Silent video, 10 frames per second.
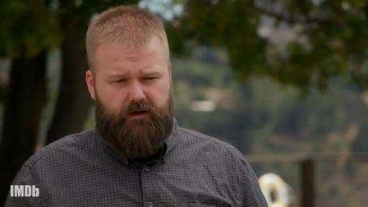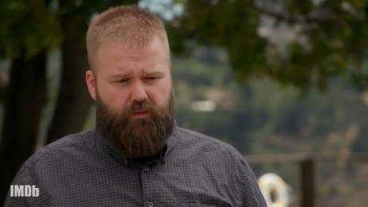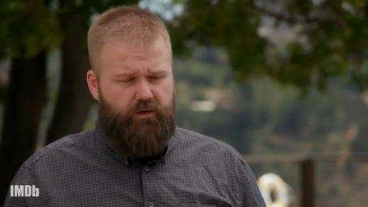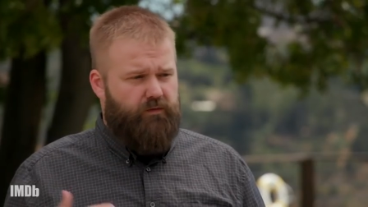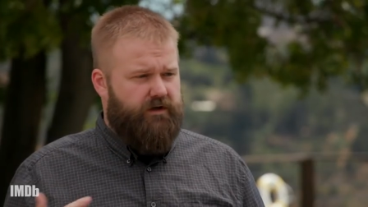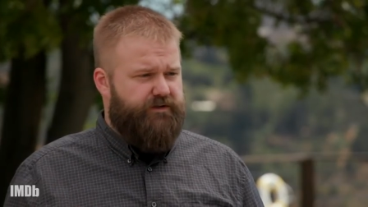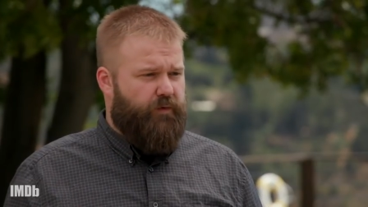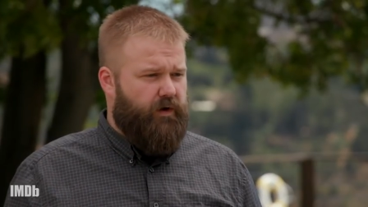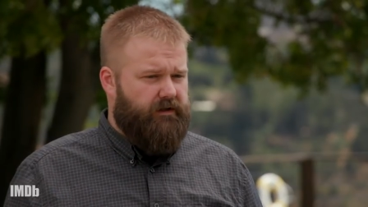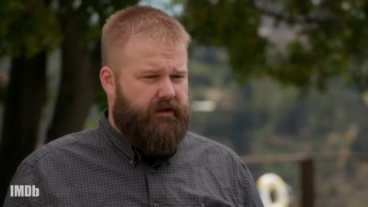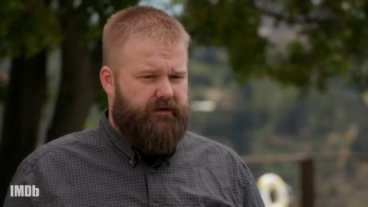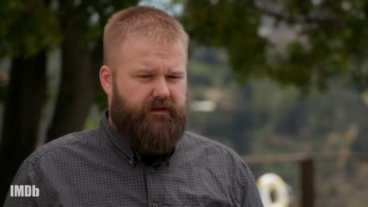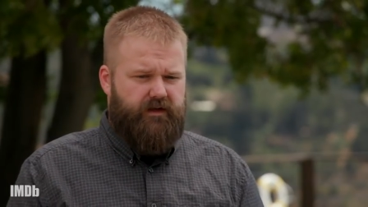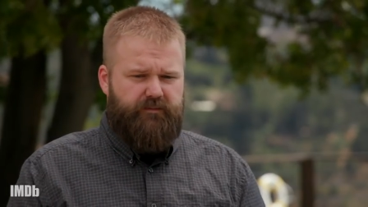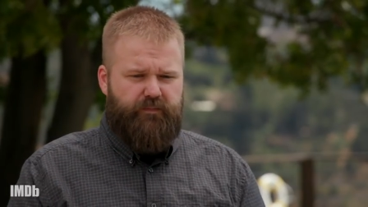you know, I wouldn't want to spoil
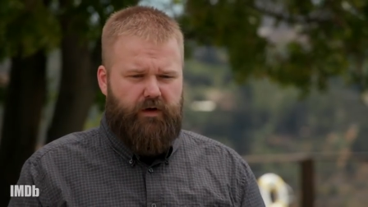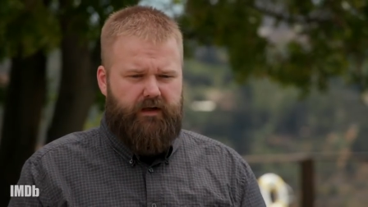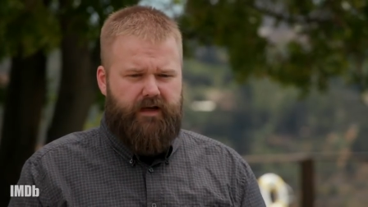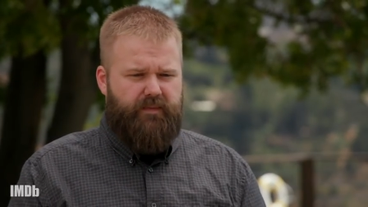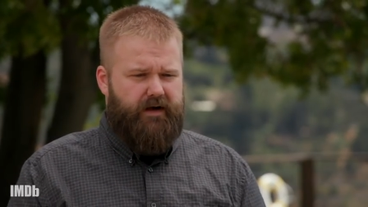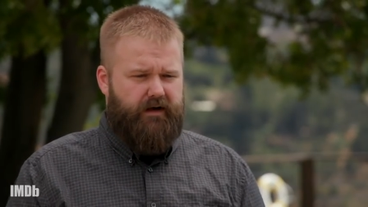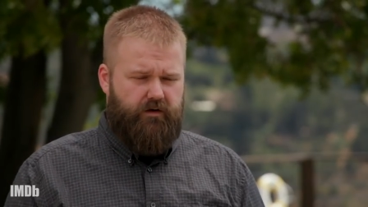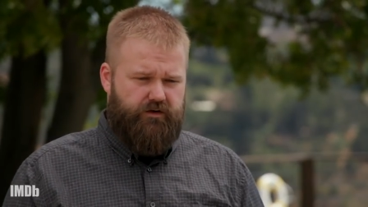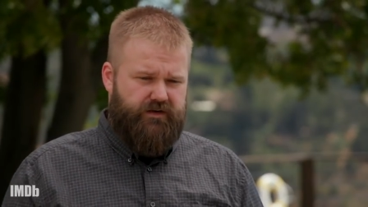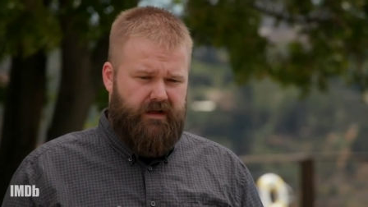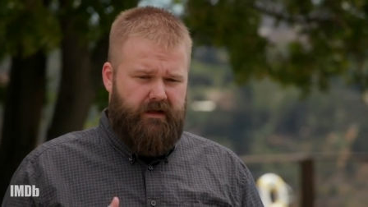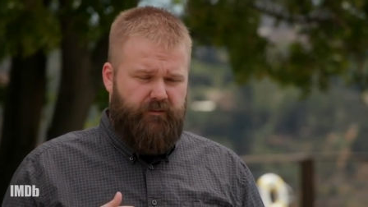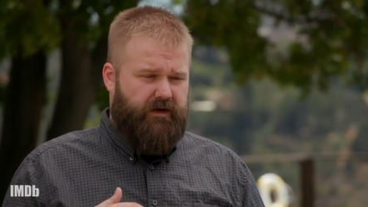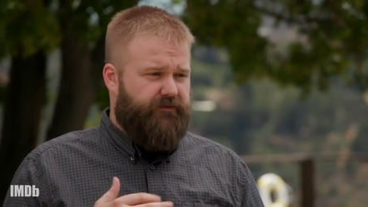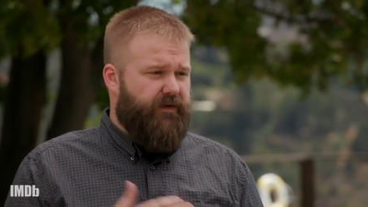anything, but anybody who's
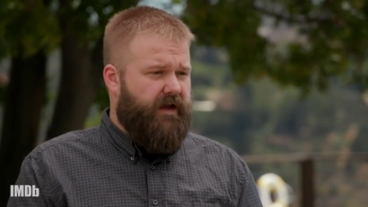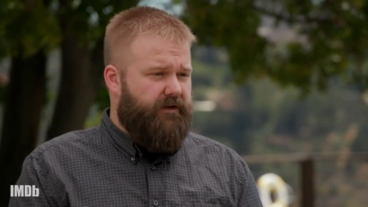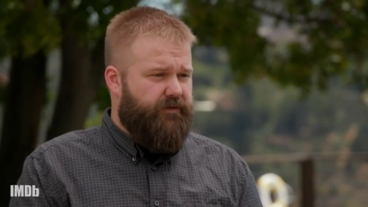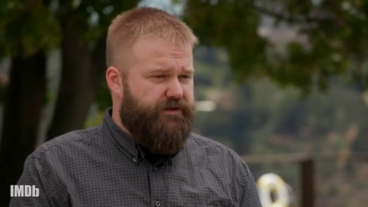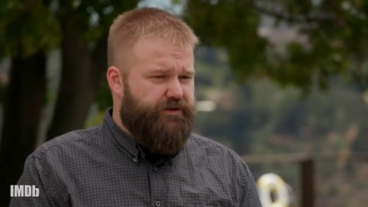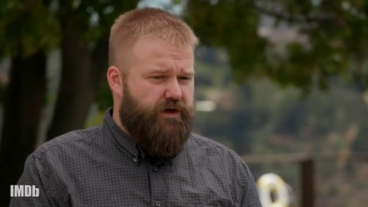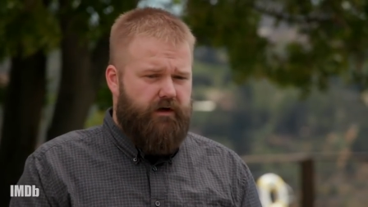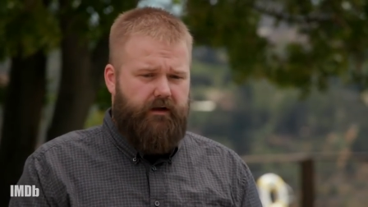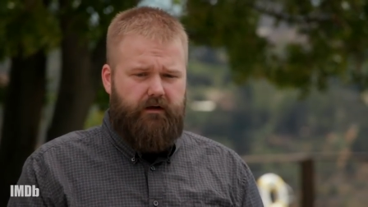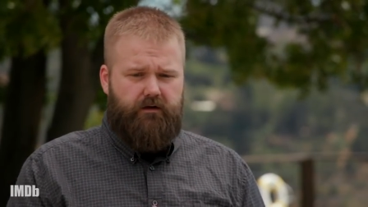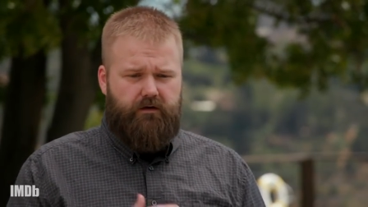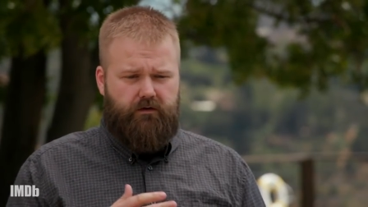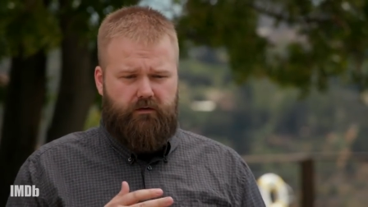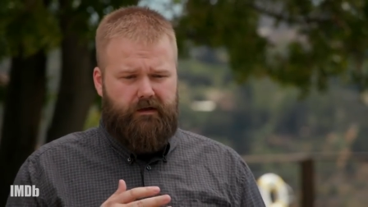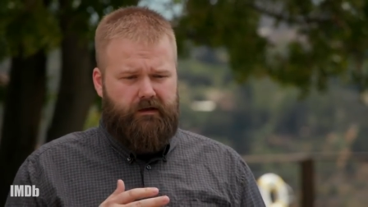been a fan of his journey, who